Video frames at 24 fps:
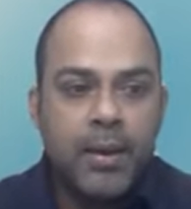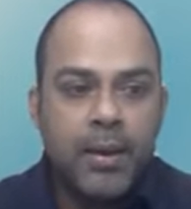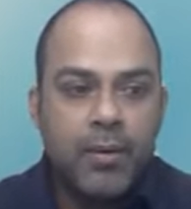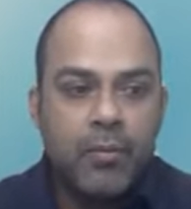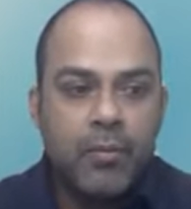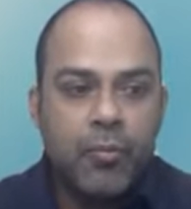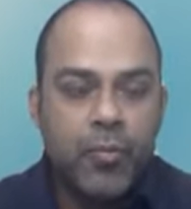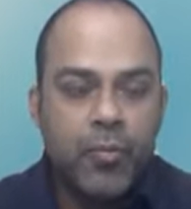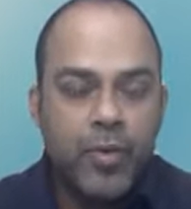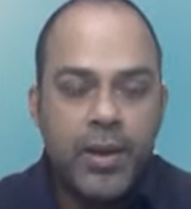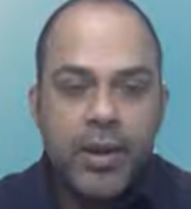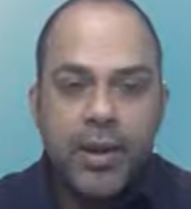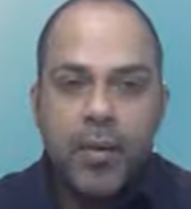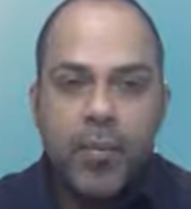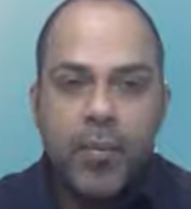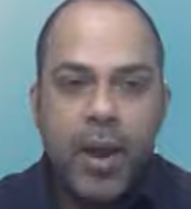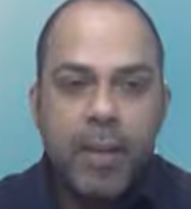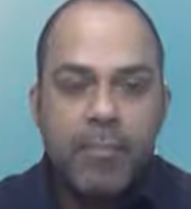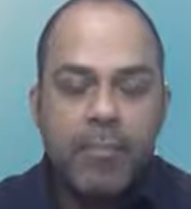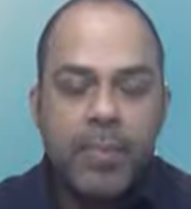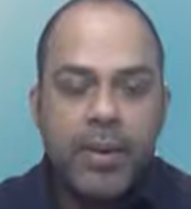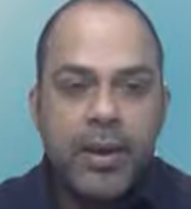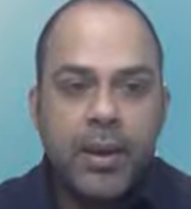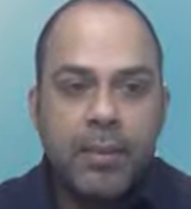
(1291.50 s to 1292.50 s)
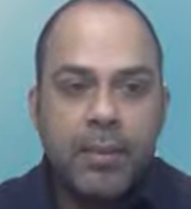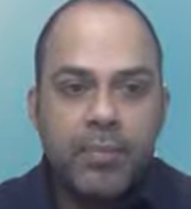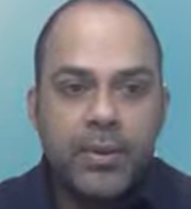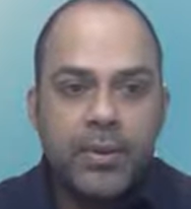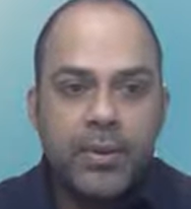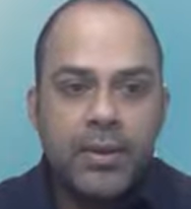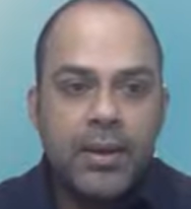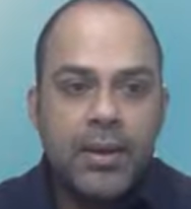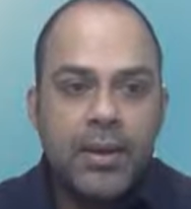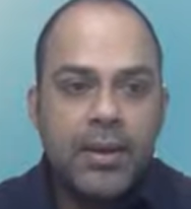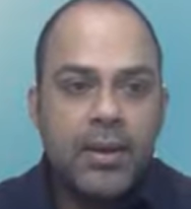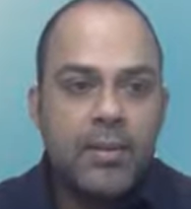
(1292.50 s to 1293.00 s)
really ramping up the
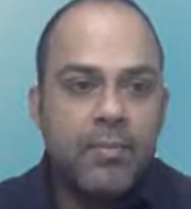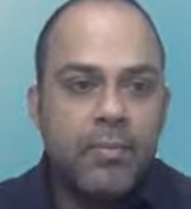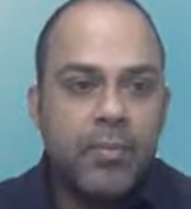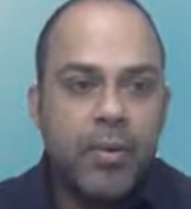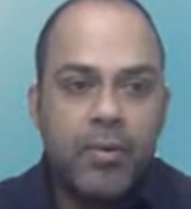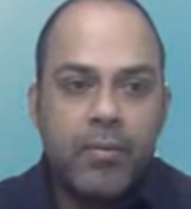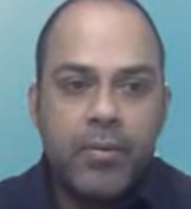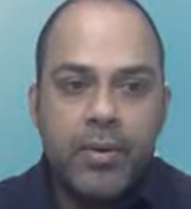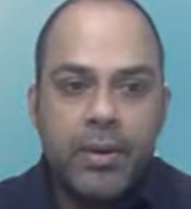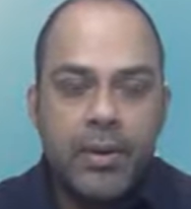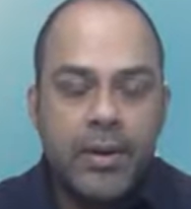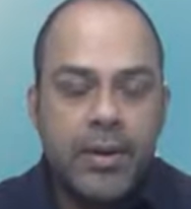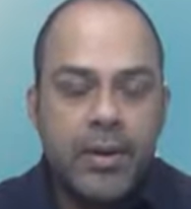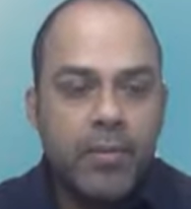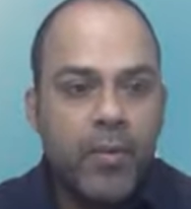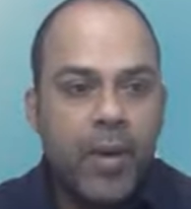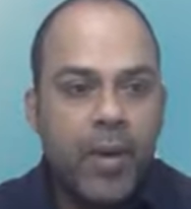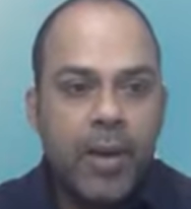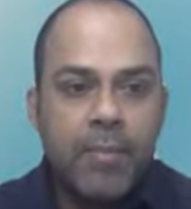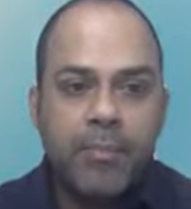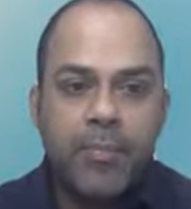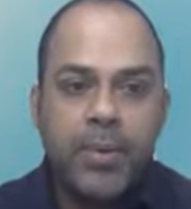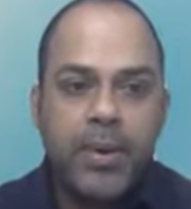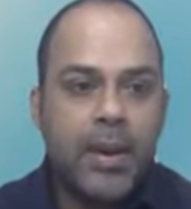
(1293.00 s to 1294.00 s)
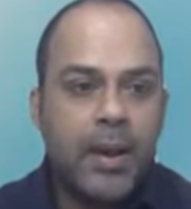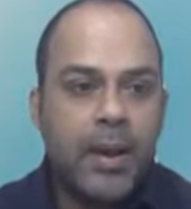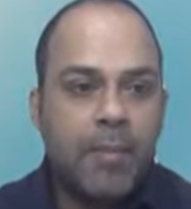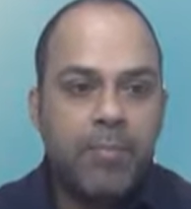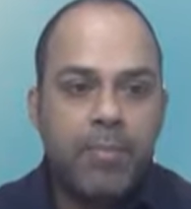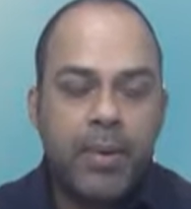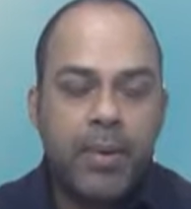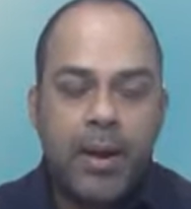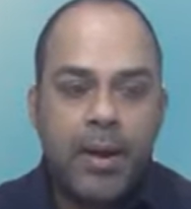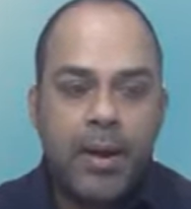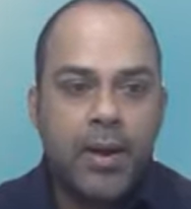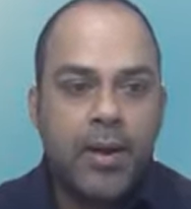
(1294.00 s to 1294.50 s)
team. We're really ramping up
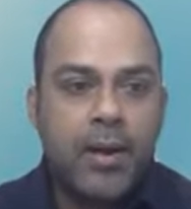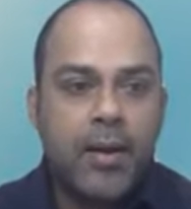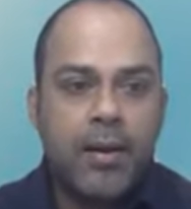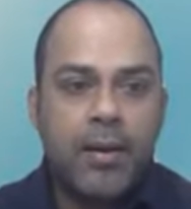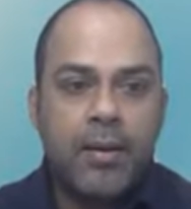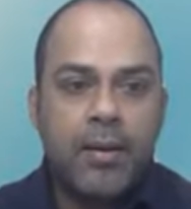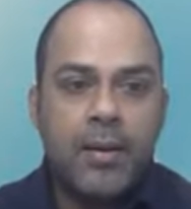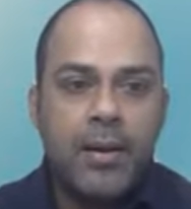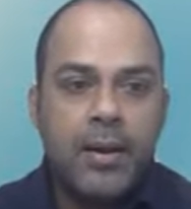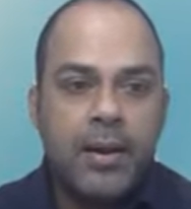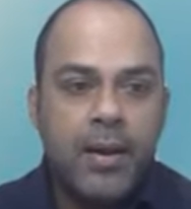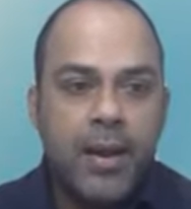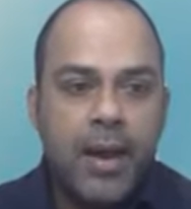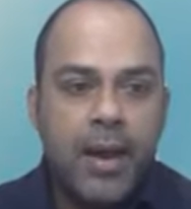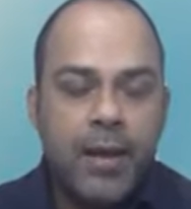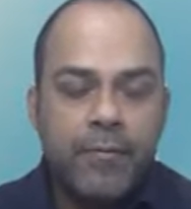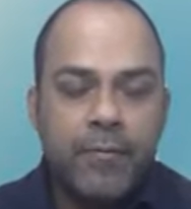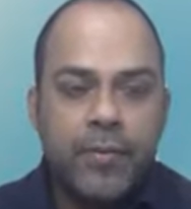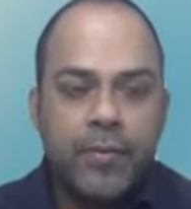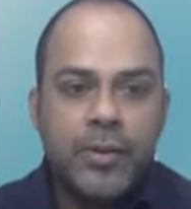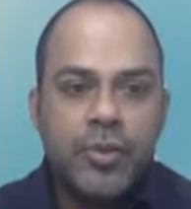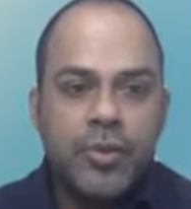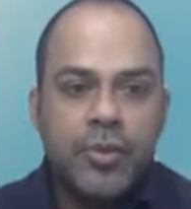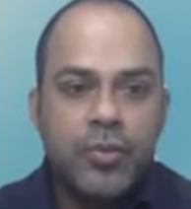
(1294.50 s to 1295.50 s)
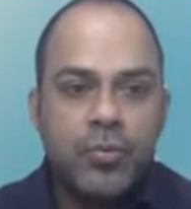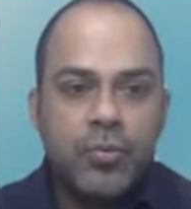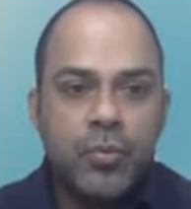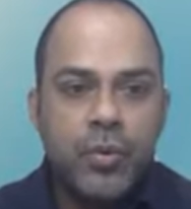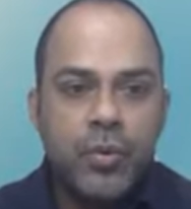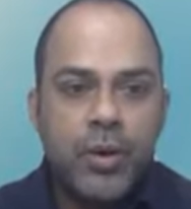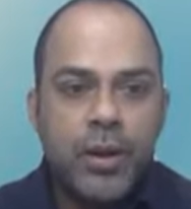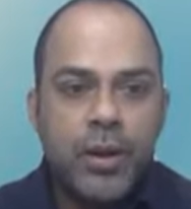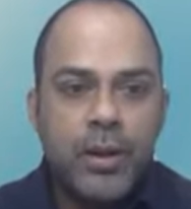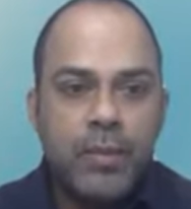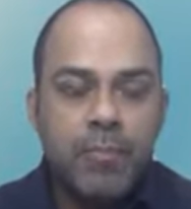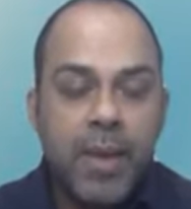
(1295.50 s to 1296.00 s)
our efforts to
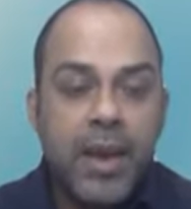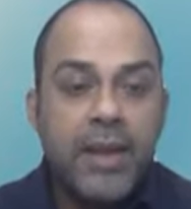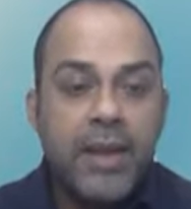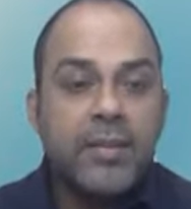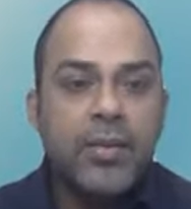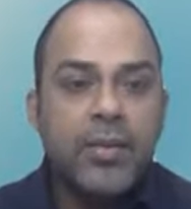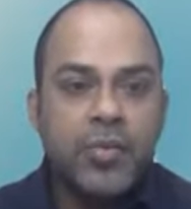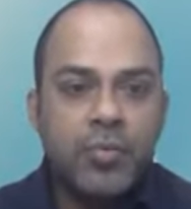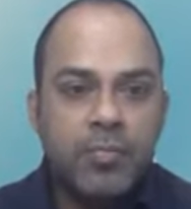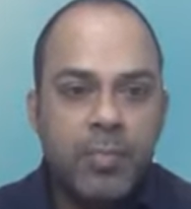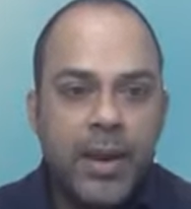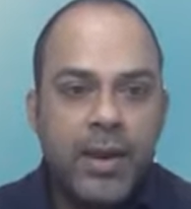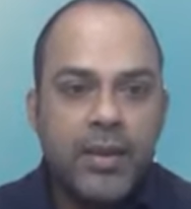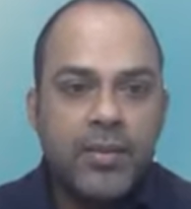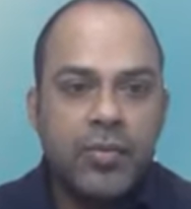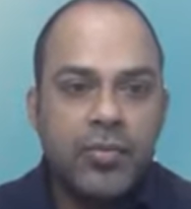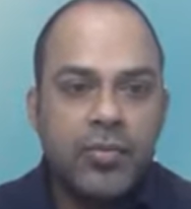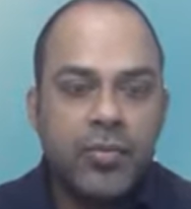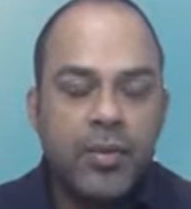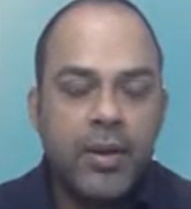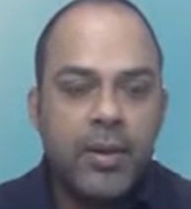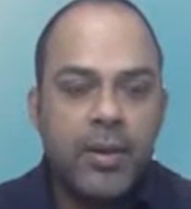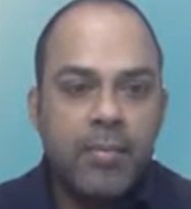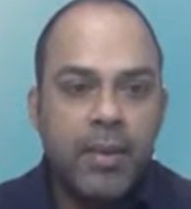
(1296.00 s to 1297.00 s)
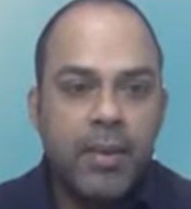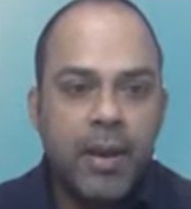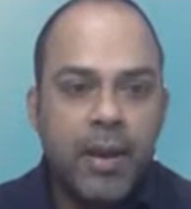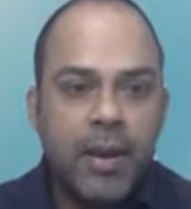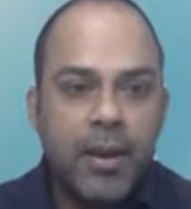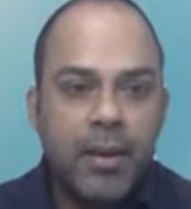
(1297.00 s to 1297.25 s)
really make this mainstream.